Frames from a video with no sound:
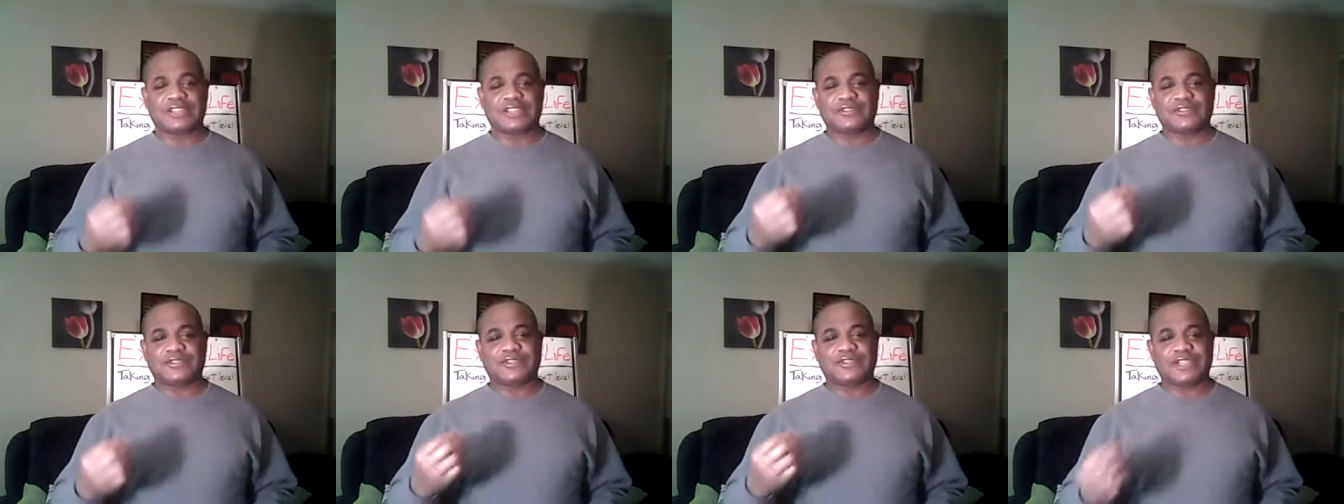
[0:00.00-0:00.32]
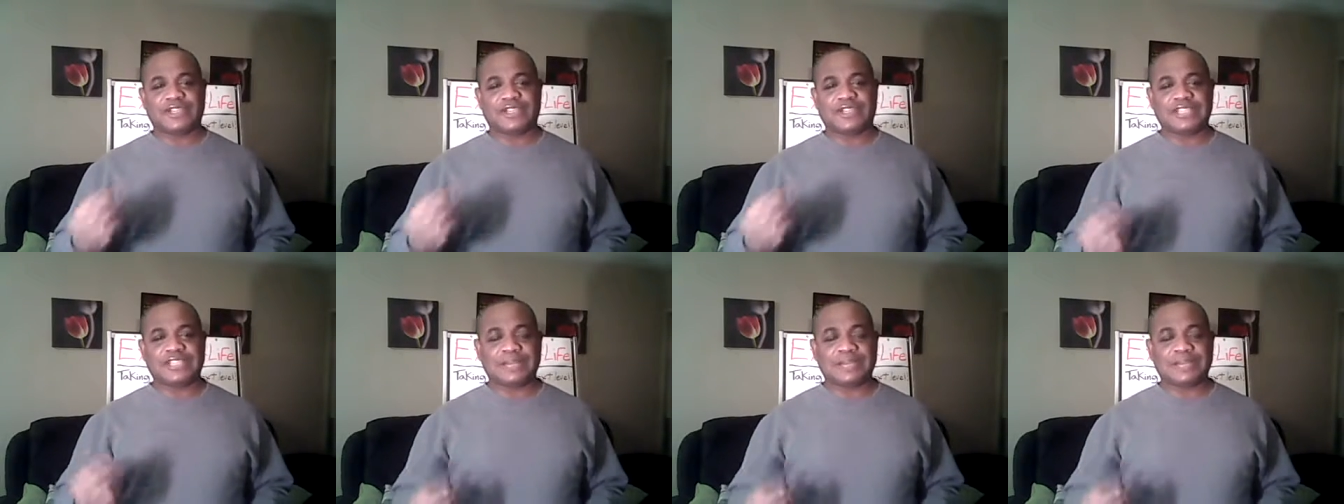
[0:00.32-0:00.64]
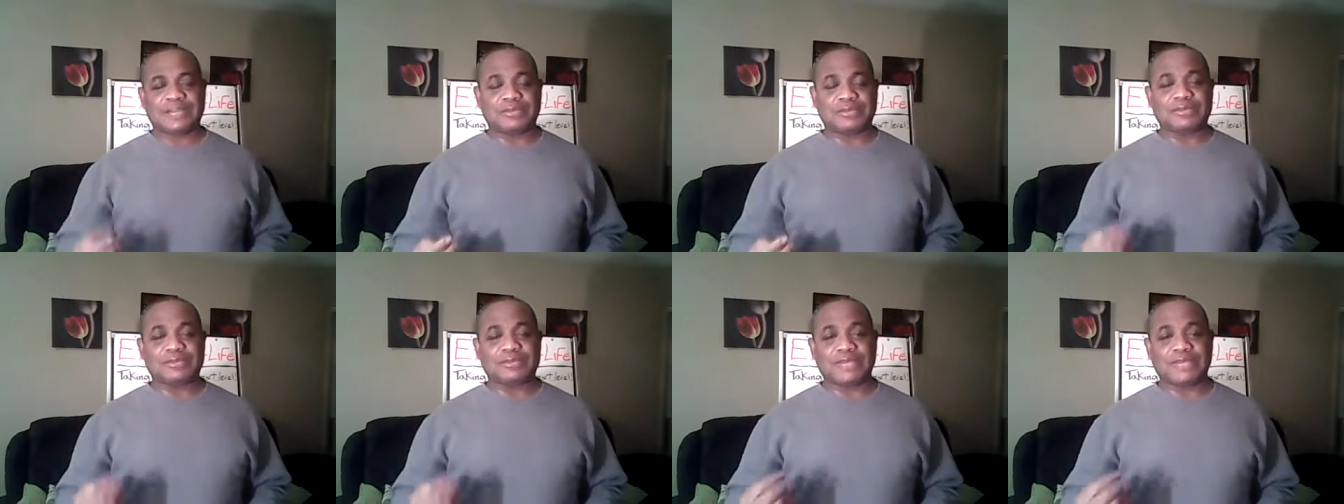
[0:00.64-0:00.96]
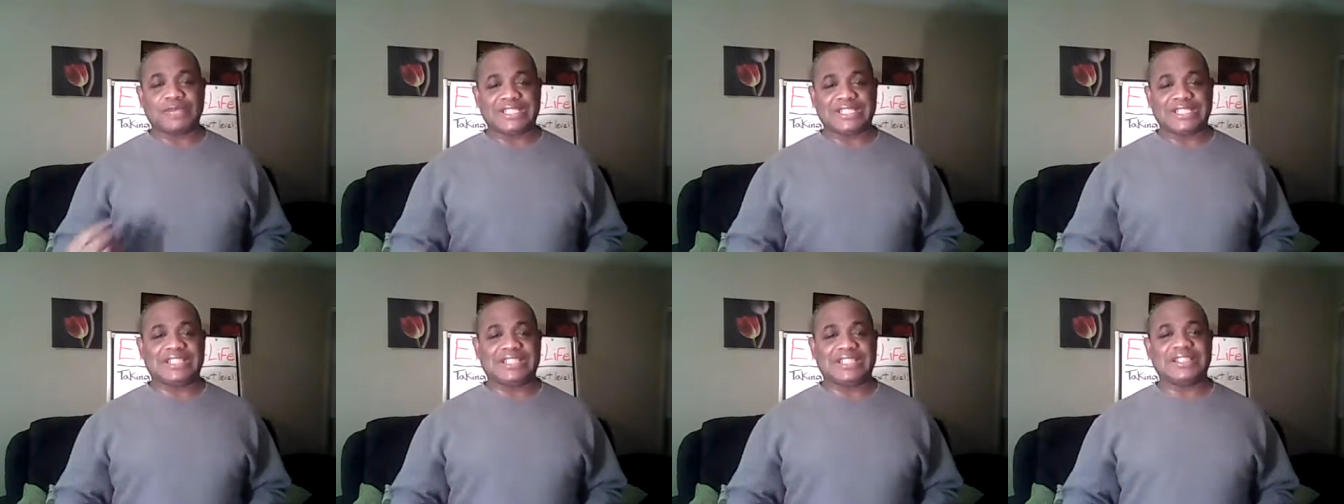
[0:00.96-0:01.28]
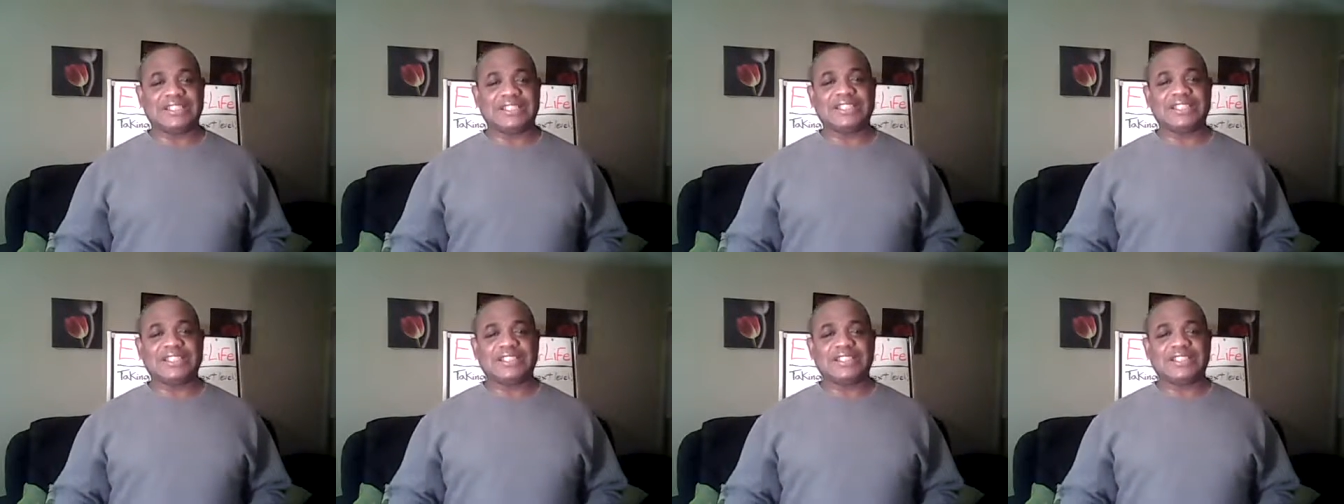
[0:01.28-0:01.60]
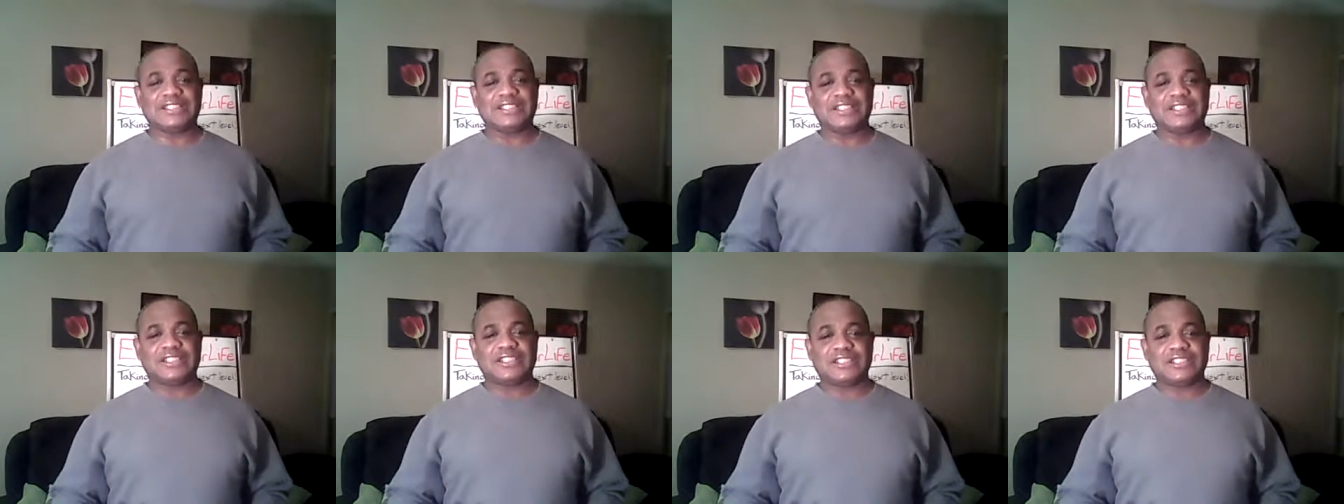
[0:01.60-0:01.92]
for example, money, they
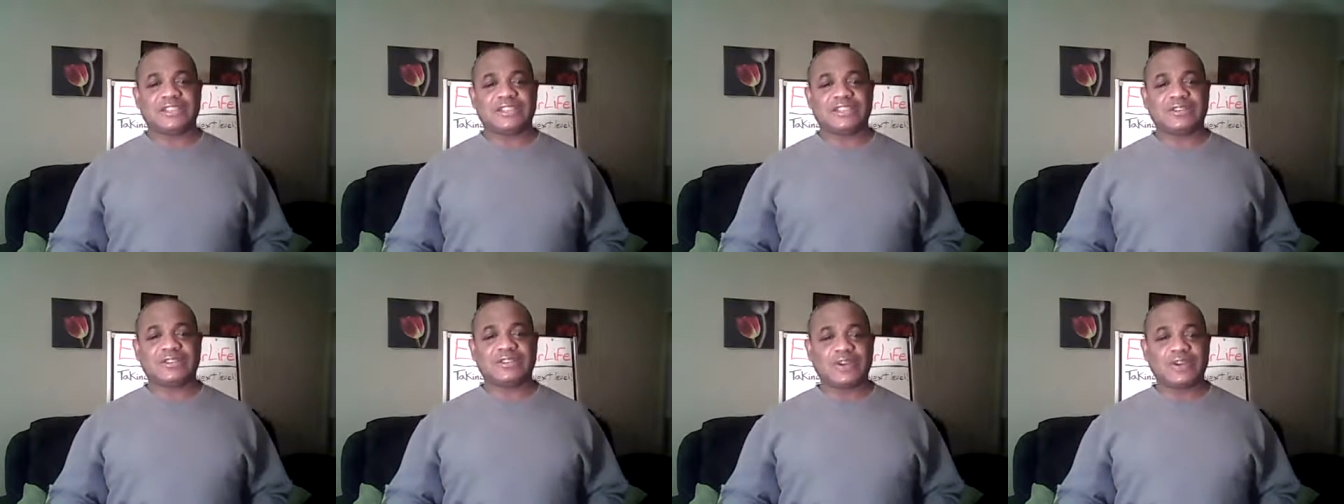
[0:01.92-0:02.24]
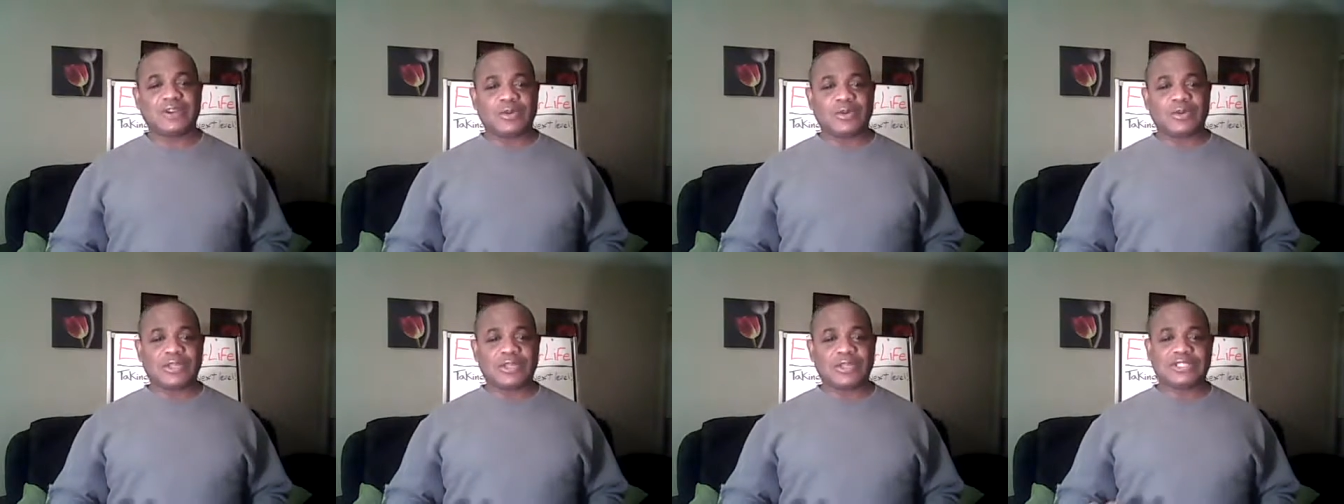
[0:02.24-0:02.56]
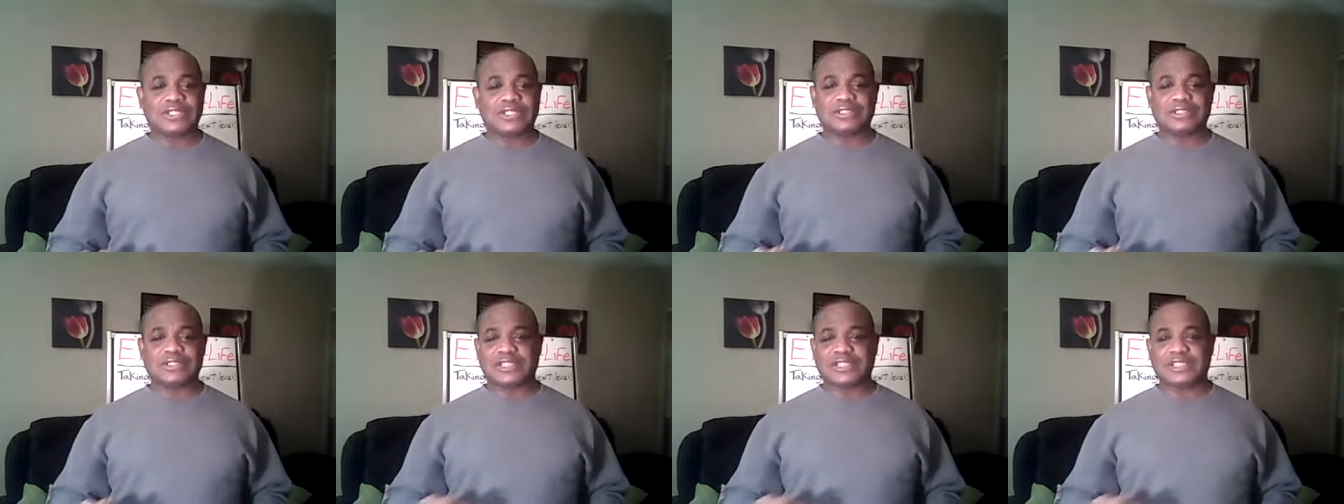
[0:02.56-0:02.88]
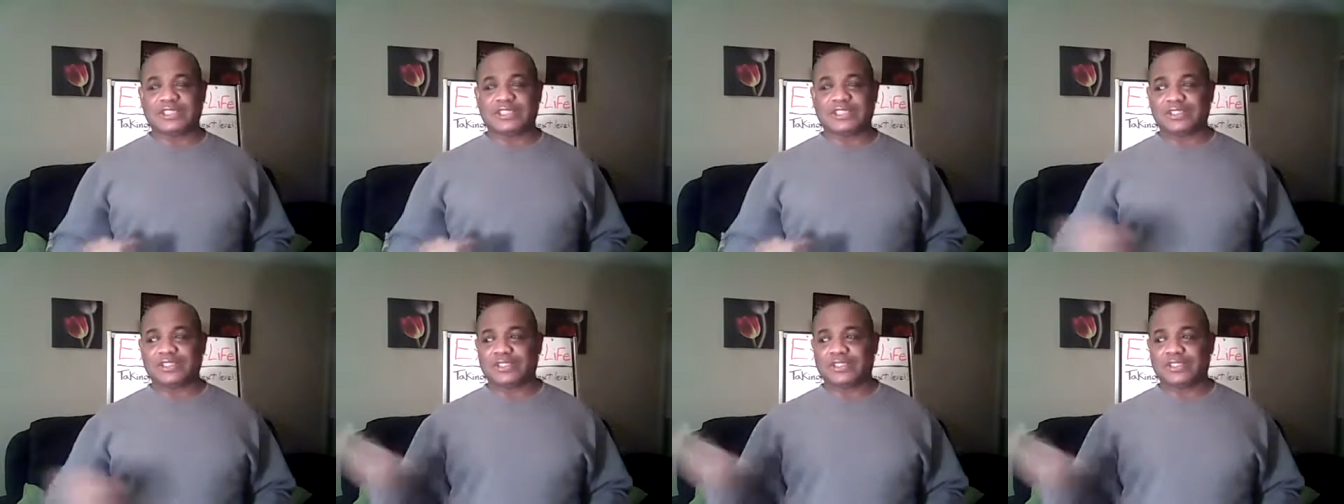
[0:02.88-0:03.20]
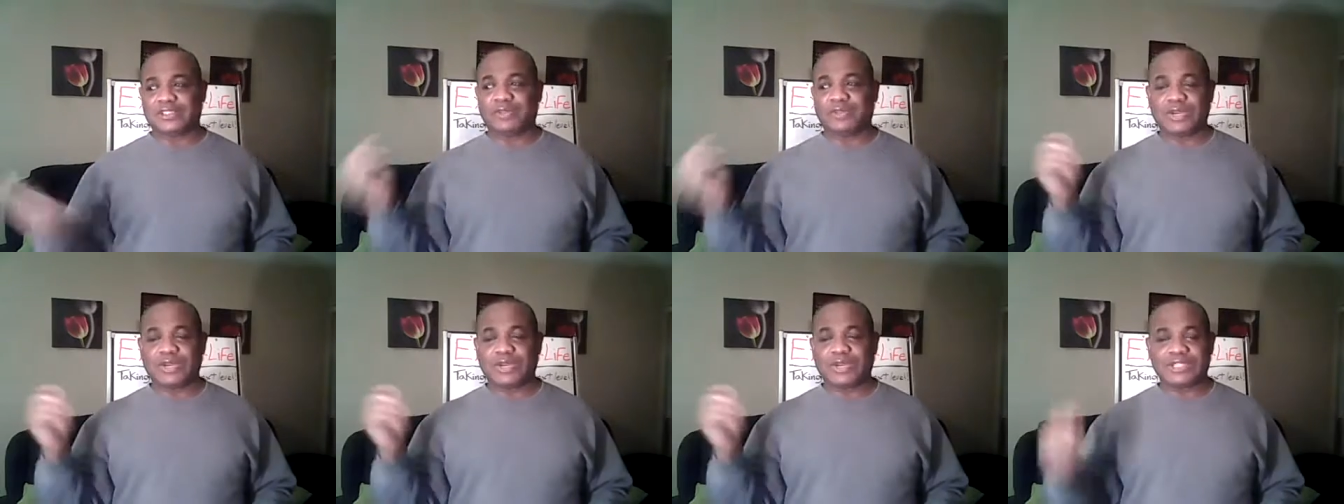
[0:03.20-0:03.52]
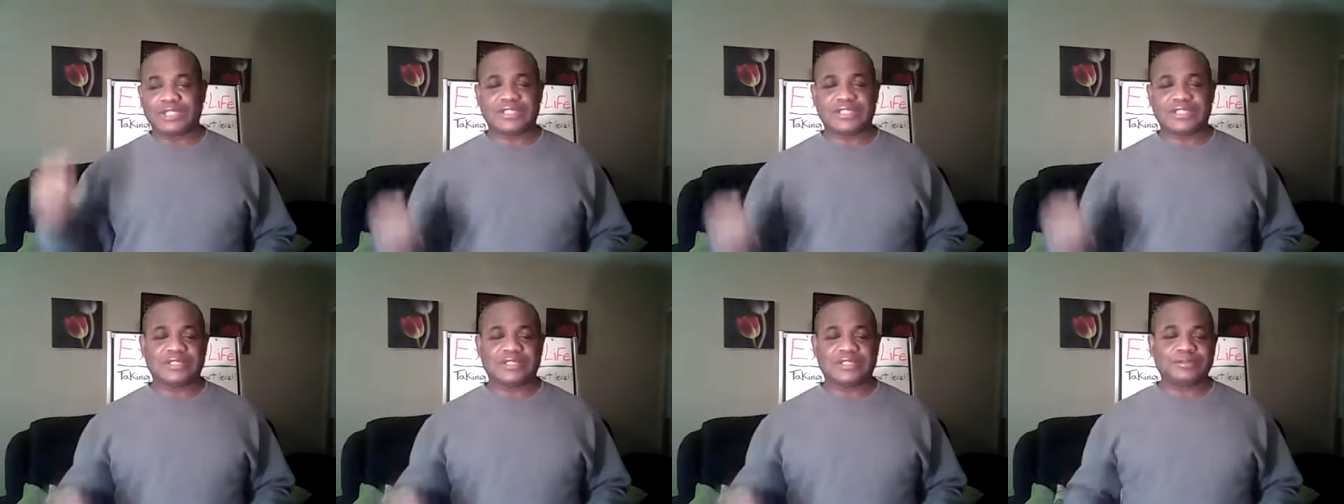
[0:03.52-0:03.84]
just said, "Oh, I want, a, uh, I know, I
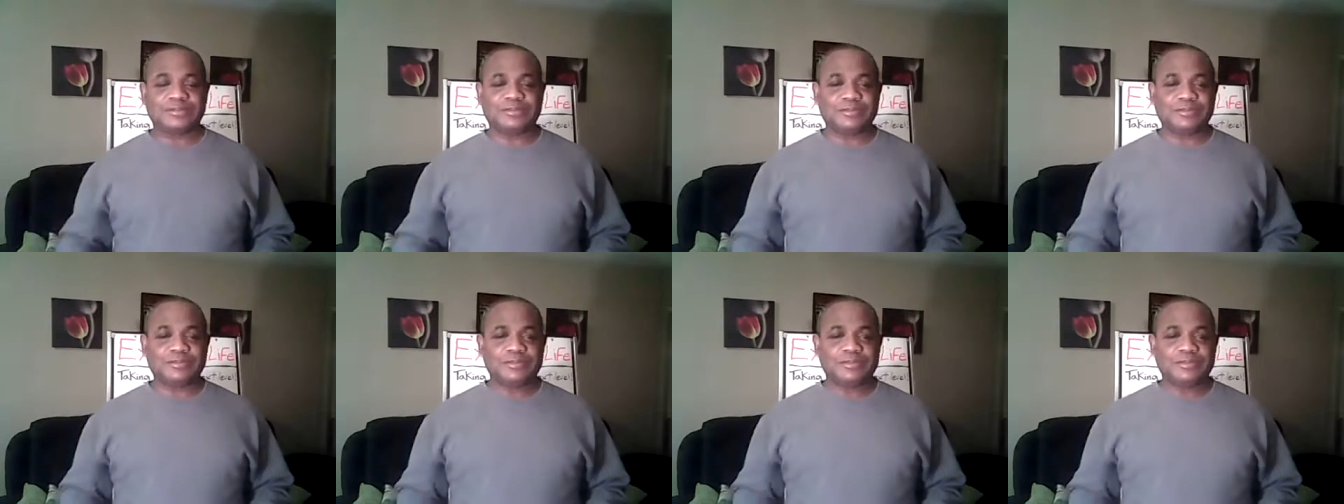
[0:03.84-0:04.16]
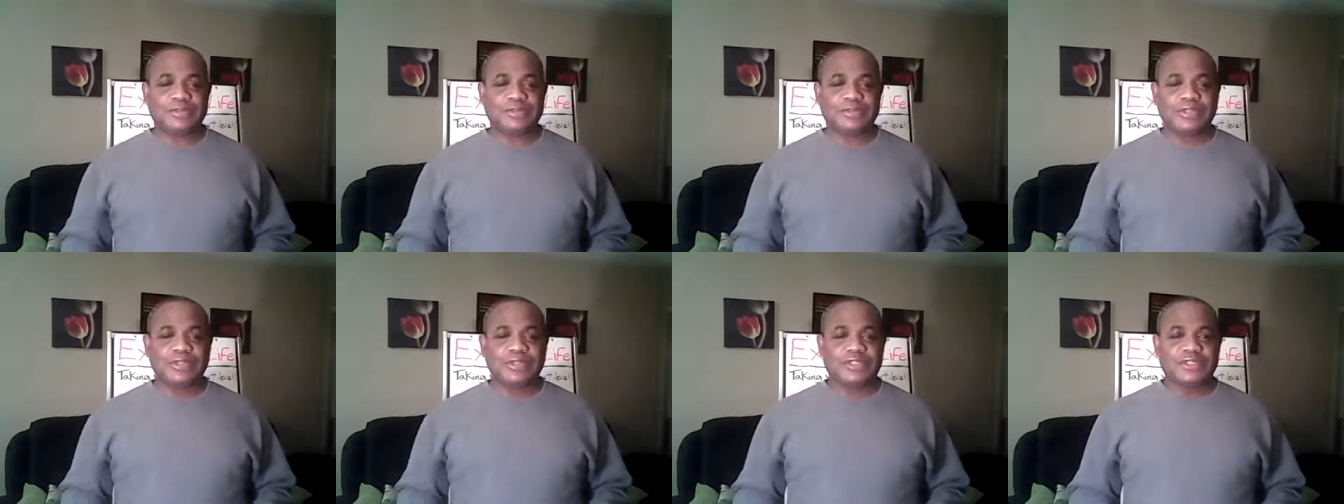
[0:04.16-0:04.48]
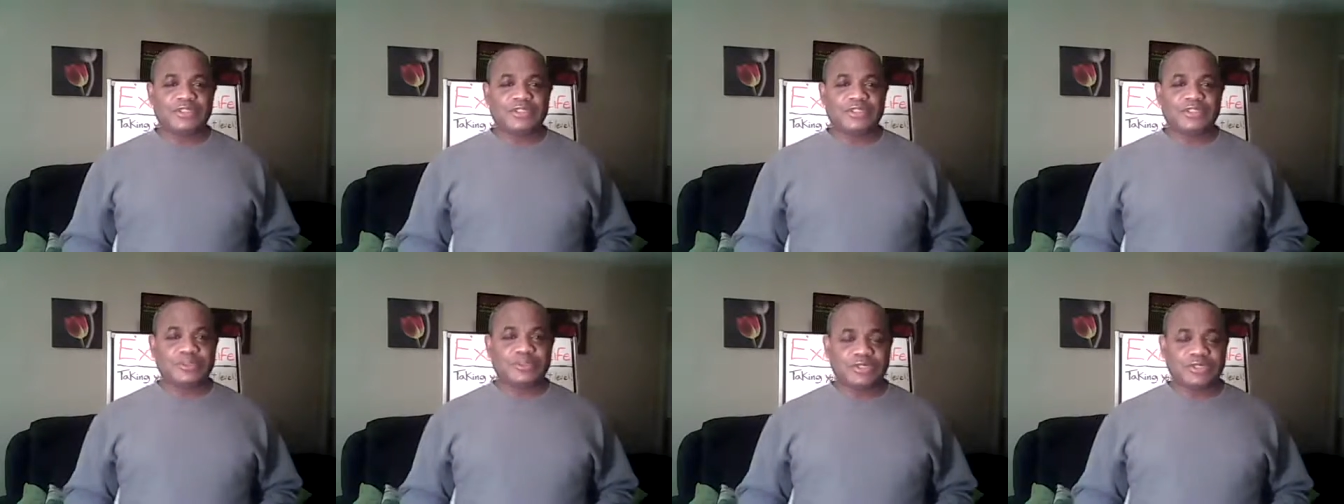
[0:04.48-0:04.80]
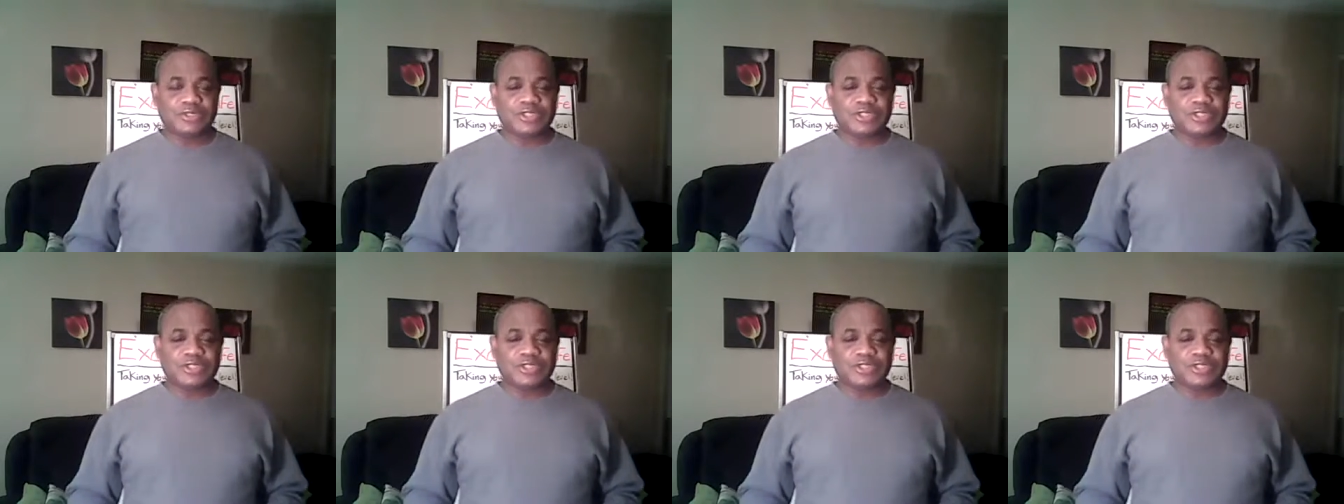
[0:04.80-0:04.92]
want so much.